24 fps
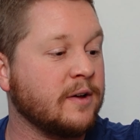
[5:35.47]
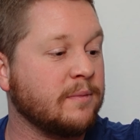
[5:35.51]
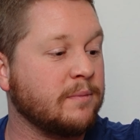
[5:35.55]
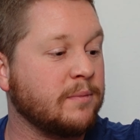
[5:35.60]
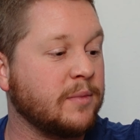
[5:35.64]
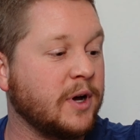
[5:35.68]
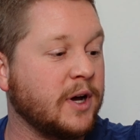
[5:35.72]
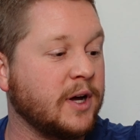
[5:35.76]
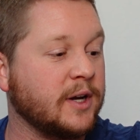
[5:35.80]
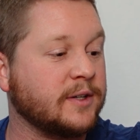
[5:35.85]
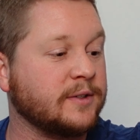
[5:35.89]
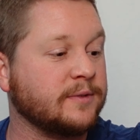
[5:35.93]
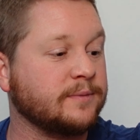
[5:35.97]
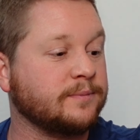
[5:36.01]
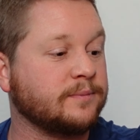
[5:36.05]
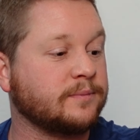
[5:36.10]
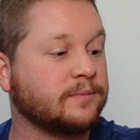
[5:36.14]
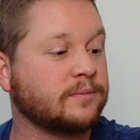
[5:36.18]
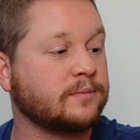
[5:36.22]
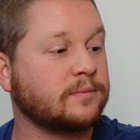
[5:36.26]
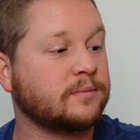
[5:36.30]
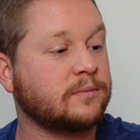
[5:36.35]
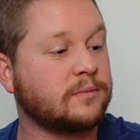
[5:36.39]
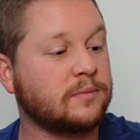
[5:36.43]
But
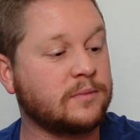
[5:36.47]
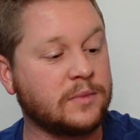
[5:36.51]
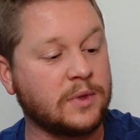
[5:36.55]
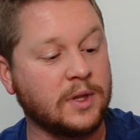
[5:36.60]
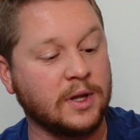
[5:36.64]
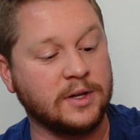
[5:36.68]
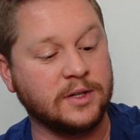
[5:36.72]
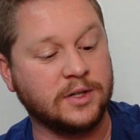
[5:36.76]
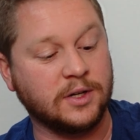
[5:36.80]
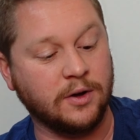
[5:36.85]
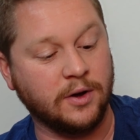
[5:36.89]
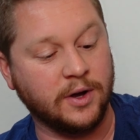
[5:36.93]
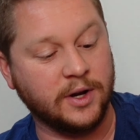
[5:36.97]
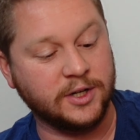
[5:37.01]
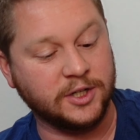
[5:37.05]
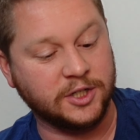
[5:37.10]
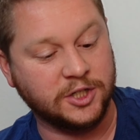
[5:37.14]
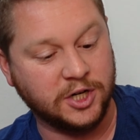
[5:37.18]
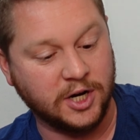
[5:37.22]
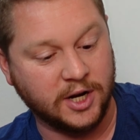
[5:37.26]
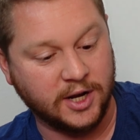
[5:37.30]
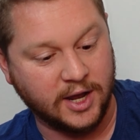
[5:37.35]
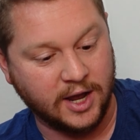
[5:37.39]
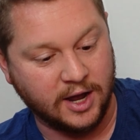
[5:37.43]
let's go ahead and
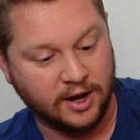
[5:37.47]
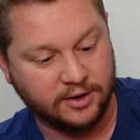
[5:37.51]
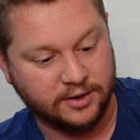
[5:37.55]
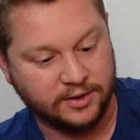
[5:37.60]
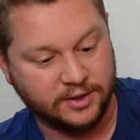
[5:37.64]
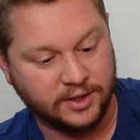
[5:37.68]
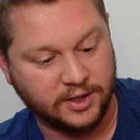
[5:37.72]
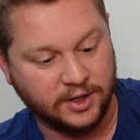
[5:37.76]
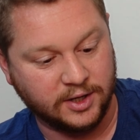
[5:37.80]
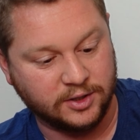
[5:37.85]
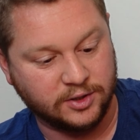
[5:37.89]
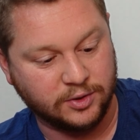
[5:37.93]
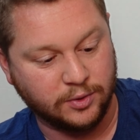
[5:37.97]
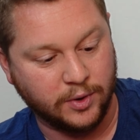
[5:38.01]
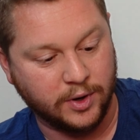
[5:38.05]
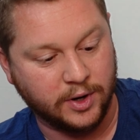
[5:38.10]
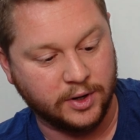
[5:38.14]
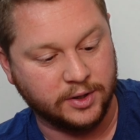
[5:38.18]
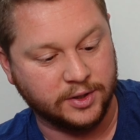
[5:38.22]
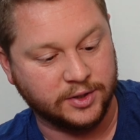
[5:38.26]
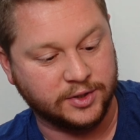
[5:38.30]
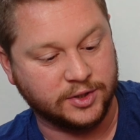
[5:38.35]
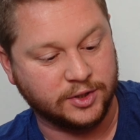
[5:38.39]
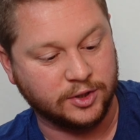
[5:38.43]
check out the
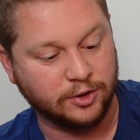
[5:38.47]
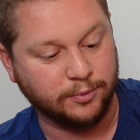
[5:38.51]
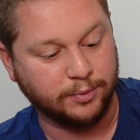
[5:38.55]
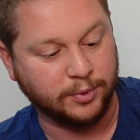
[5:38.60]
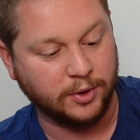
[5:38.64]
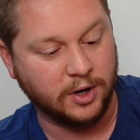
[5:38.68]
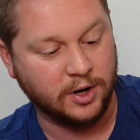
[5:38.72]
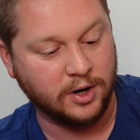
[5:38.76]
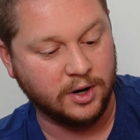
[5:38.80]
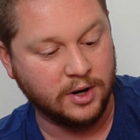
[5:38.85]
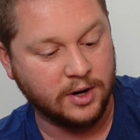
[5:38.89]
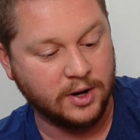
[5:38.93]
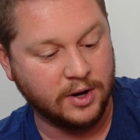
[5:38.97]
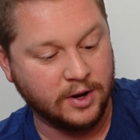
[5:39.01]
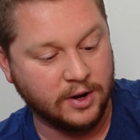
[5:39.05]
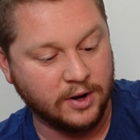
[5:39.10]
Toyota Supra.